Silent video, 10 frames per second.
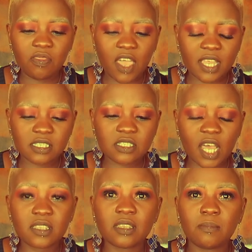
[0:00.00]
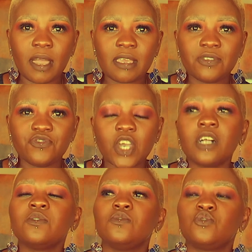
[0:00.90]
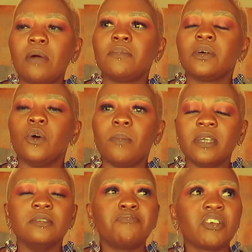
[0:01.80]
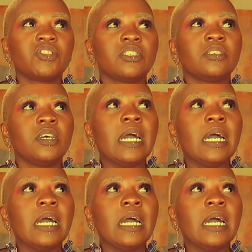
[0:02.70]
that started my childhood trauma or my depression.